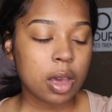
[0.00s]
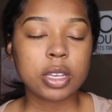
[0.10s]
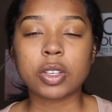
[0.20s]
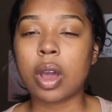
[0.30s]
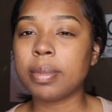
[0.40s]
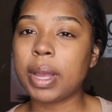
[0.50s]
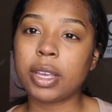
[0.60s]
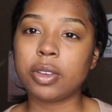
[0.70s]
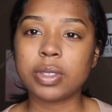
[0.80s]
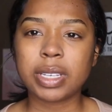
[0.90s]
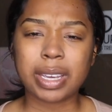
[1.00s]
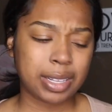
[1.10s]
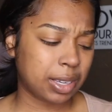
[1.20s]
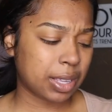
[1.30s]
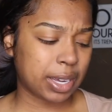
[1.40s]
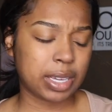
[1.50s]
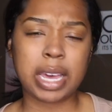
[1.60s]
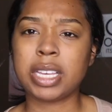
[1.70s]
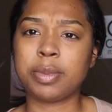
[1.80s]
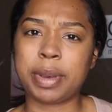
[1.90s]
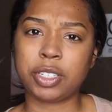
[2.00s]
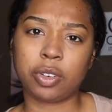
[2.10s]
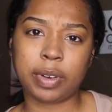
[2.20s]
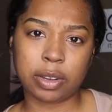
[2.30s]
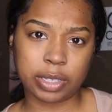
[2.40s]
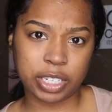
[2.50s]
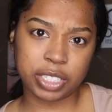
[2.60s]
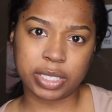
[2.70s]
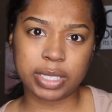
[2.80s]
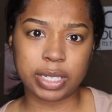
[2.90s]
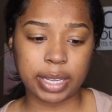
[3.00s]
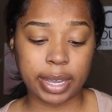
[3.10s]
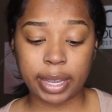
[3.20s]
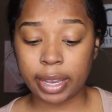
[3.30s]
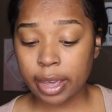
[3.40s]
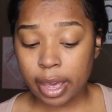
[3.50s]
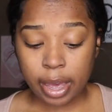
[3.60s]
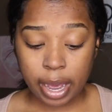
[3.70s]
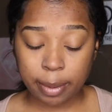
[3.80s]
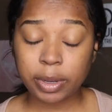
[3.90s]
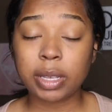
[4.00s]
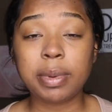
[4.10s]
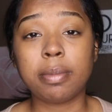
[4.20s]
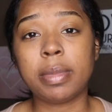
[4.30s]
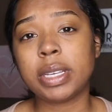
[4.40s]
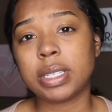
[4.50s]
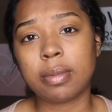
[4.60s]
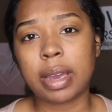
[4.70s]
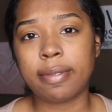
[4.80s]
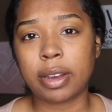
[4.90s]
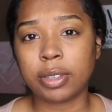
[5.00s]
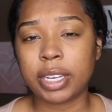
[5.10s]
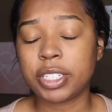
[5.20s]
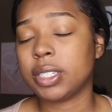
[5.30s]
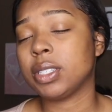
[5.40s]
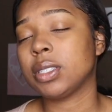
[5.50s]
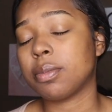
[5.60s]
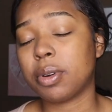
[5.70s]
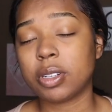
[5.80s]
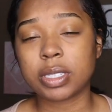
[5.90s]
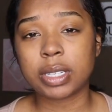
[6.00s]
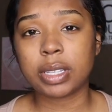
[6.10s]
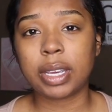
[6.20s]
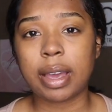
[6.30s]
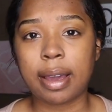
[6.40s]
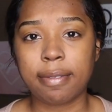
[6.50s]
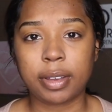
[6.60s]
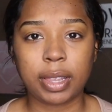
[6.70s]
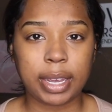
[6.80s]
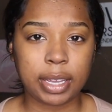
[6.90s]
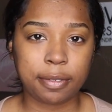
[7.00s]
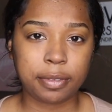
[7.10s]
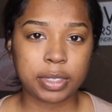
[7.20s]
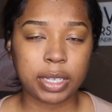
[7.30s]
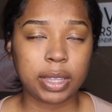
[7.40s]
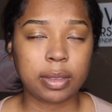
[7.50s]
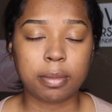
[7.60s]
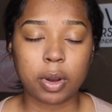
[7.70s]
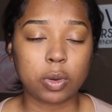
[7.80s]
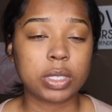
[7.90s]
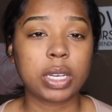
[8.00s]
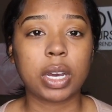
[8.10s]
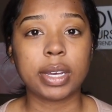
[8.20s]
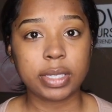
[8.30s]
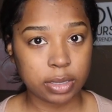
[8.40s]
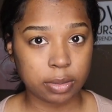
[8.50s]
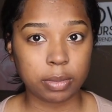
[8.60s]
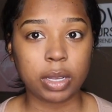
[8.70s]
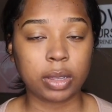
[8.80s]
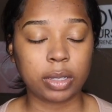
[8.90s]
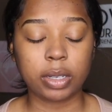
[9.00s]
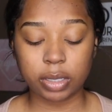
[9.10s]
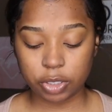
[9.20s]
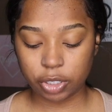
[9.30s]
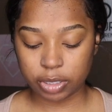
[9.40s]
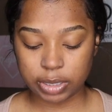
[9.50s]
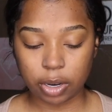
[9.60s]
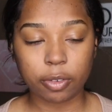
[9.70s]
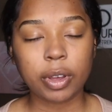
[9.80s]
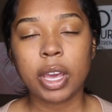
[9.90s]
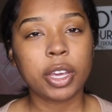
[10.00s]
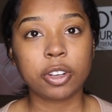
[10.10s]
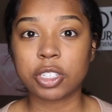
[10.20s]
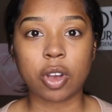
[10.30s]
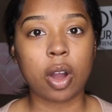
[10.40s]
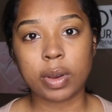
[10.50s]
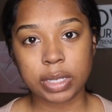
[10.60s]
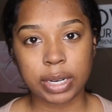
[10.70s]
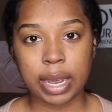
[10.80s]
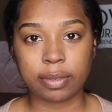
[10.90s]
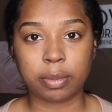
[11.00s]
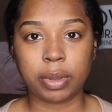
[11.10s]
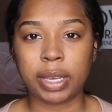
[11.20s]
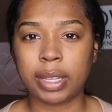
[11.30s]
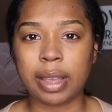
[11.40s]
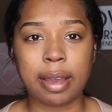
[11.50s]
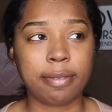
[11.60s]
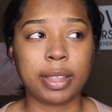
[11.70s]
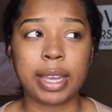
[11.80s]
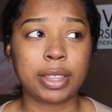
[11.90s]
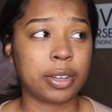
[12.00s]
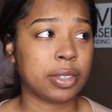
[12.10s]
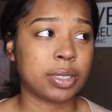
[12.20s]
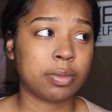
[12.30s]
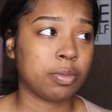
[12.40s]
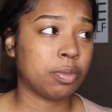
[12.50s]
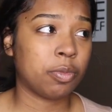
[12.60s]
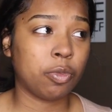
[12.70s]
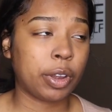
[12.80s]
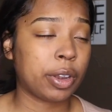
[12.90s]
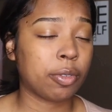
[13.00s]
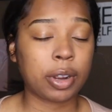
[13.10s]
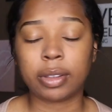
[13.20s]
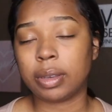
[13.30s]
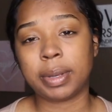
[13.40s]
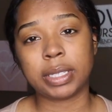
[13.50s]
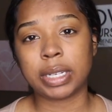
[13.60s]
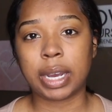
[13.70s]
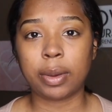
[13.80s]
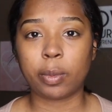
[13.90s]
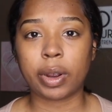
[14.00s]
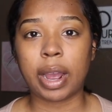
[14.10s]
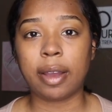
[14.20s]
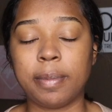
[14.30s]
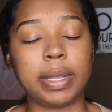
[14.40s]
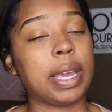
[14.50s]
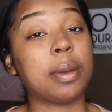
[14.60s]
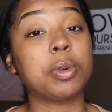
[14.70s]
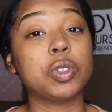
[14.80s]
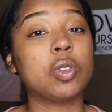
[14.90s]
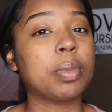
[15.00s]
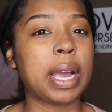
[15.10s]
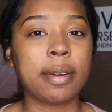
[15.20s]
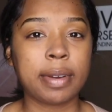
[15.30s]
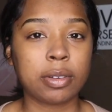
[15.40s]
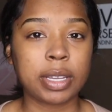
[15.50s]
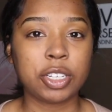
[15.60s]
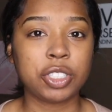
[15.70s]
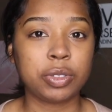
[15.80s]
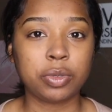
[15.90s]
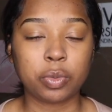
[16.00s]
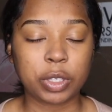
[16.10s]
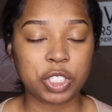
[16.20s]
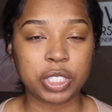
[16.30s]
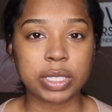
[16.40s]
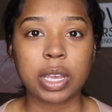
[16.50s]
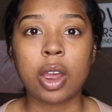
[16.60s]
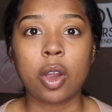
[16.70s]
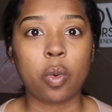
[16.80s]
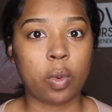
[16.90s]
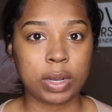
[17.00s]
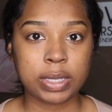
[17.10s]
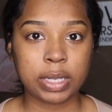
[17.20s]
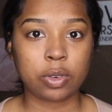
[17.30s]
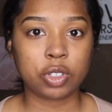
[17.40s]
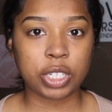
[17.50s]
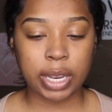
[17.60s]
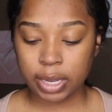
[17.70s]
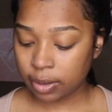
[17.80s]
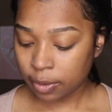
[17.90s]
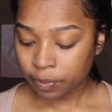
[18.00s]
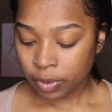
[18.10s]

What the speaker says: So I'm not using any special foundations today. I'm going to be mixing my foundations. Personally, I feel like to get the most custom look to yourself, you're just always going to have to blend. I feel like there's very rarely been a time where been able to apply a foundation with just one single shade.